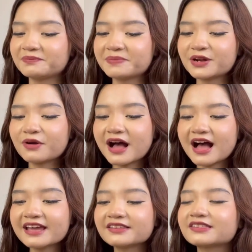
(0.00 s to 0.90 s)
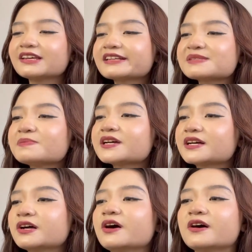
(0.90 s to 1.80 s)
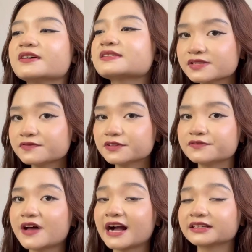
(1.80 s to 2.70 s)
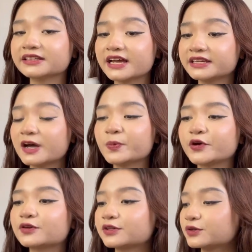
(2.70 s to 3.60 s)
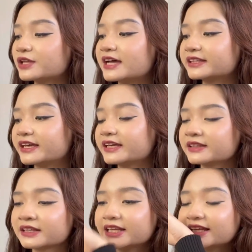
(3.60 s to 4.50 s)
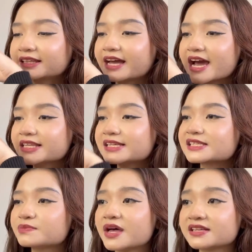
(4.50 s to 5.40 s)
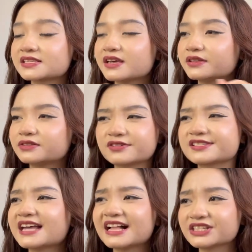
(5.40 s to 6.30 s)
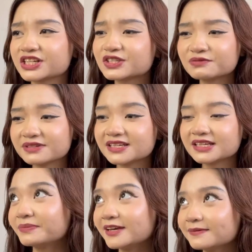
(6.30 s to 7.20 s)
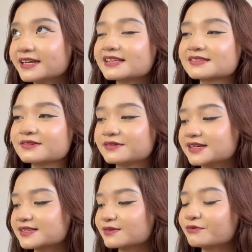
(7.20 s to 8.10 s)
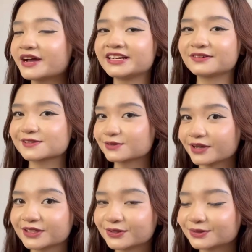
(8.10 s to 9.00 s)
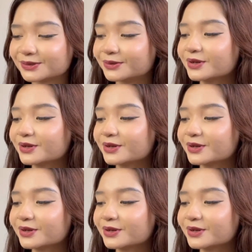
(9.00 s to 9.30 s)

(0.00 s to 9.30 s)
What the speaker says: Pero I think it's because of the fact na naamoy ko na to dati. It kinda smells nostalgic to me. Maybe that's the reason why nagustuhan ko to.